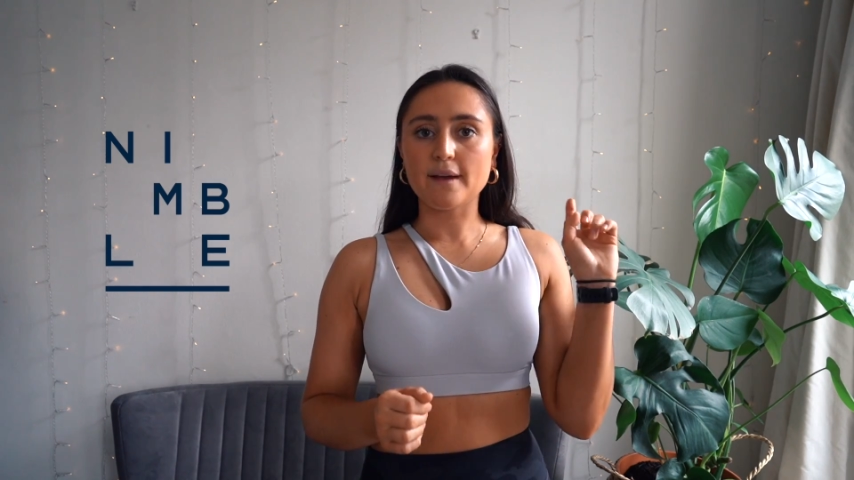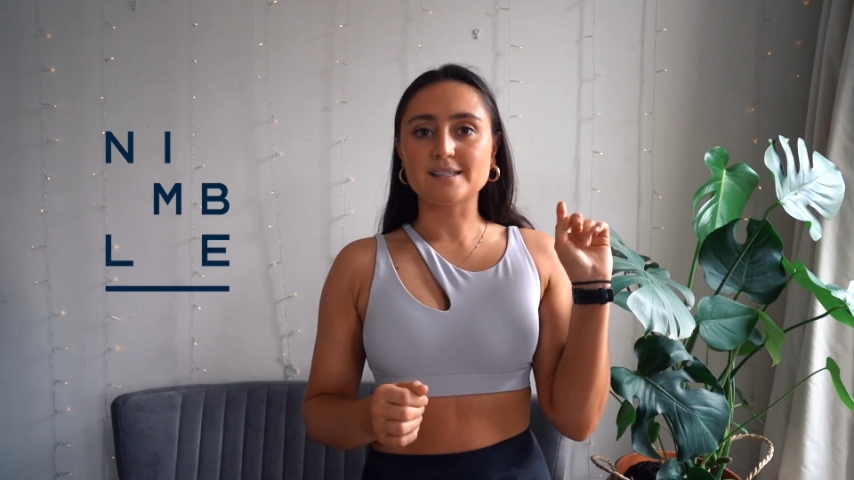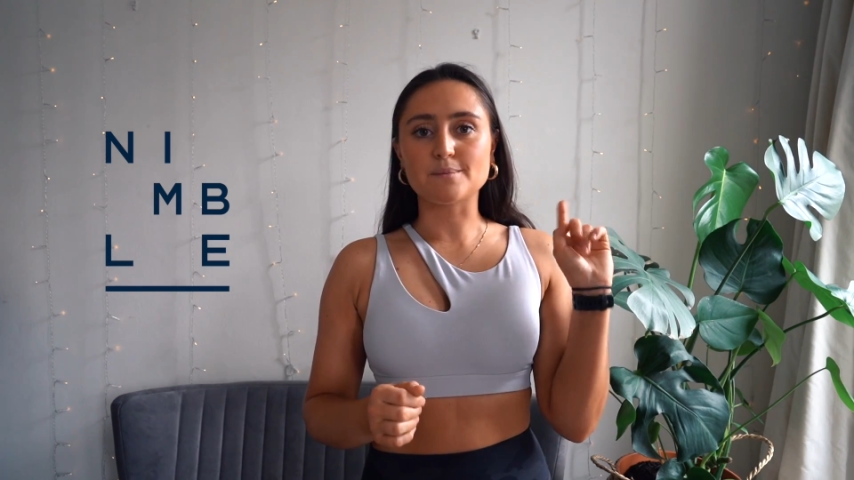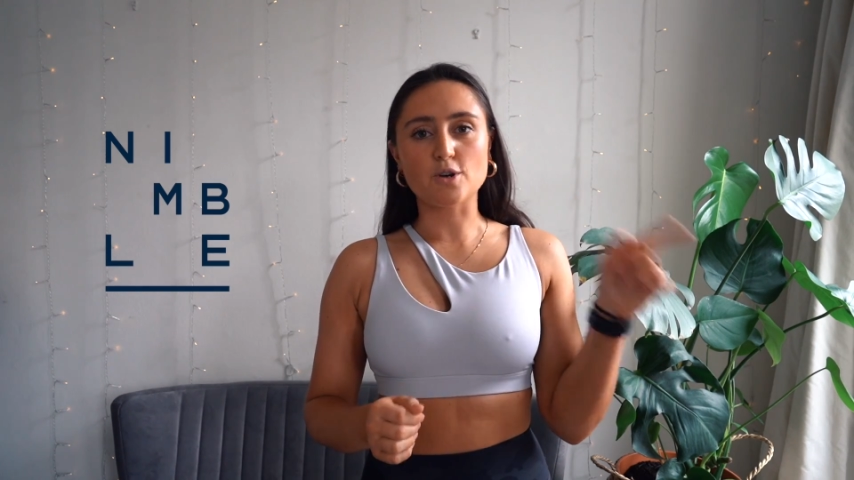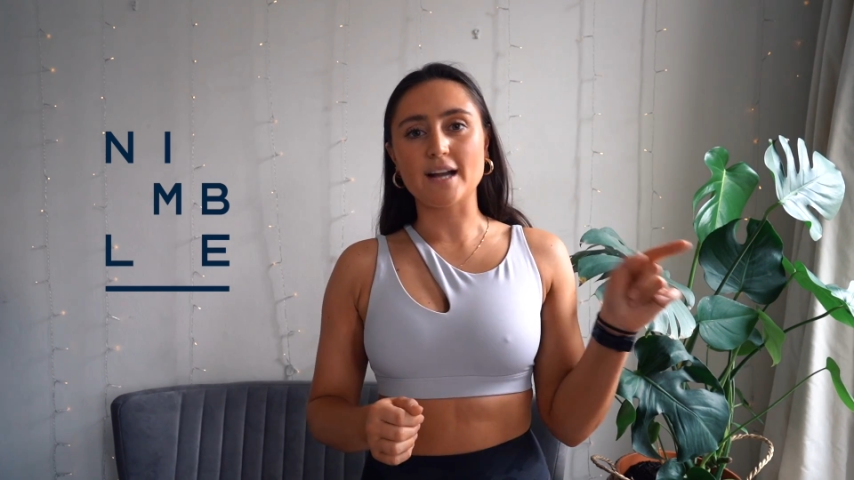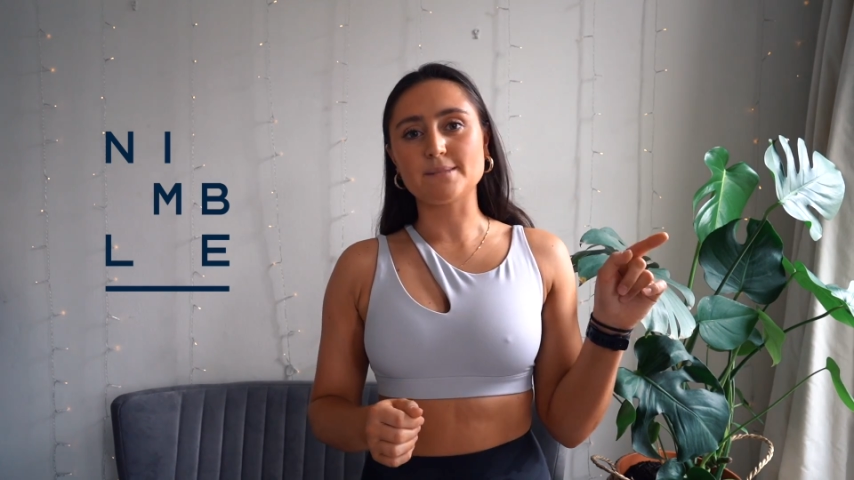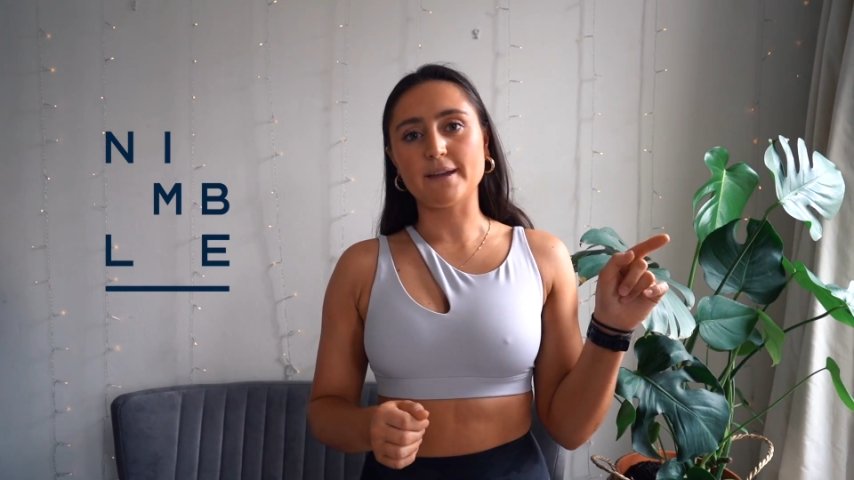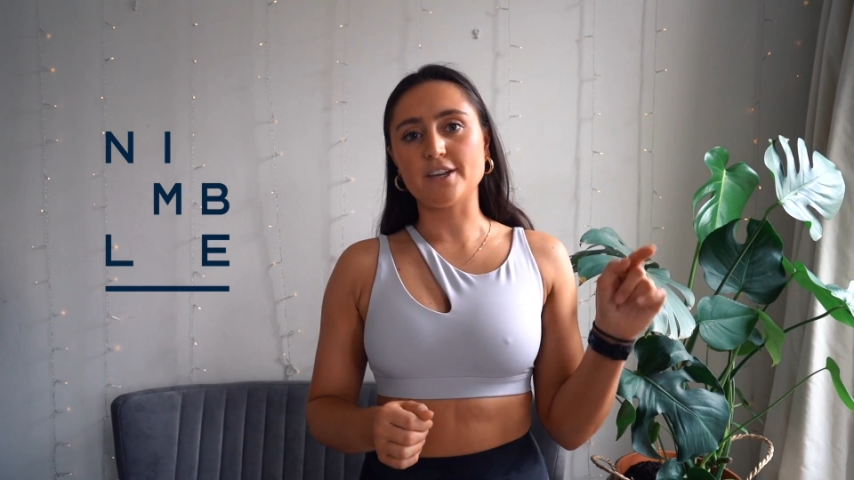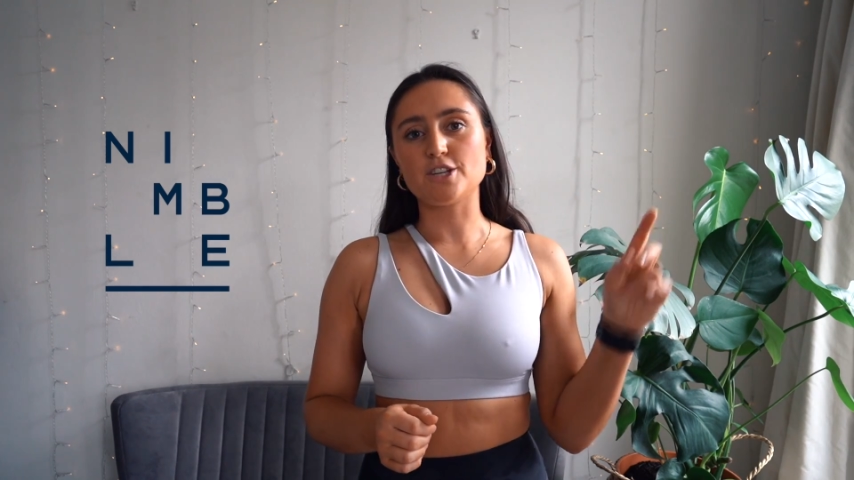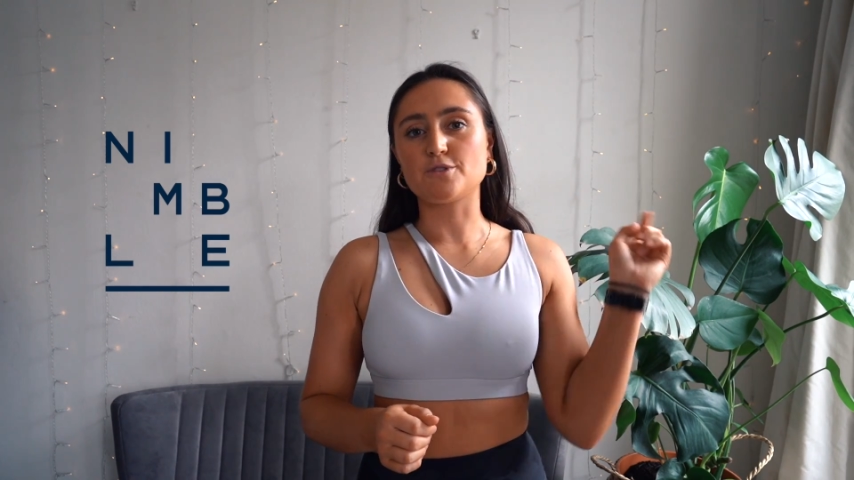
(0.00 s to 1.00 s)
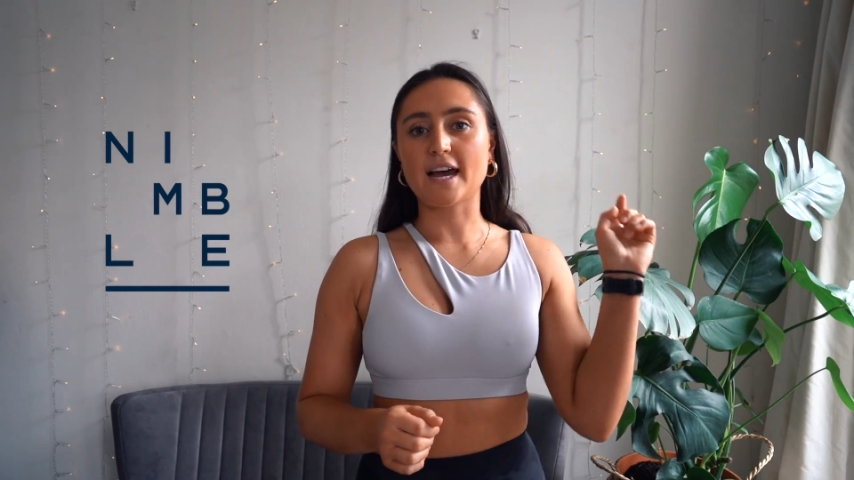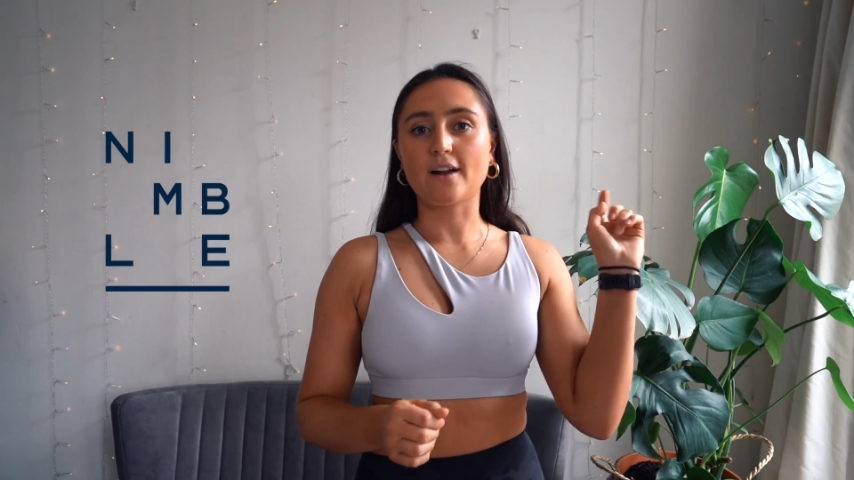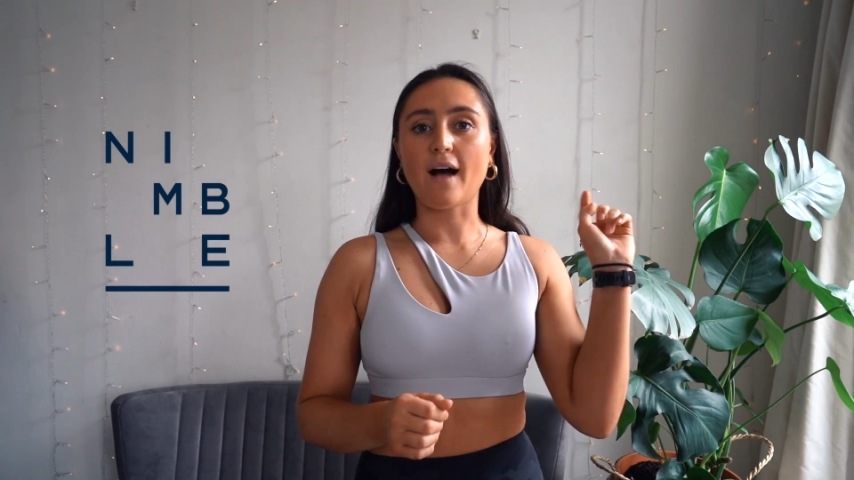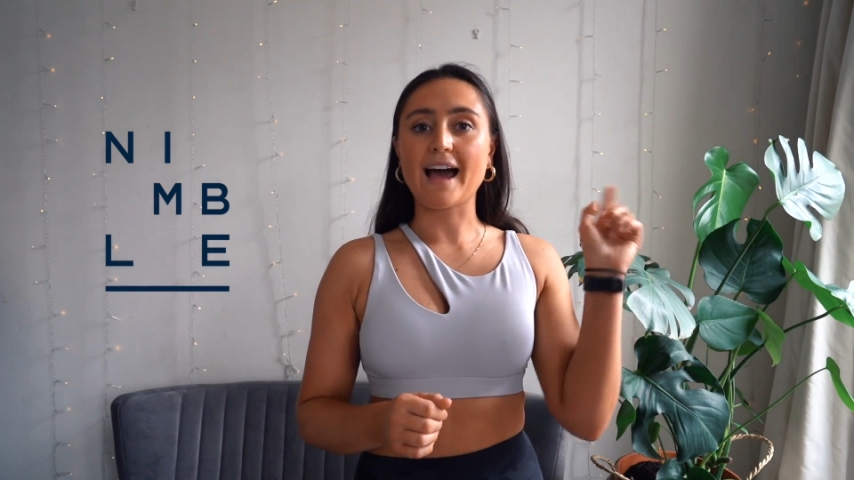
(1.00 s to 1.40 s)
is subscribe to my YouTube channel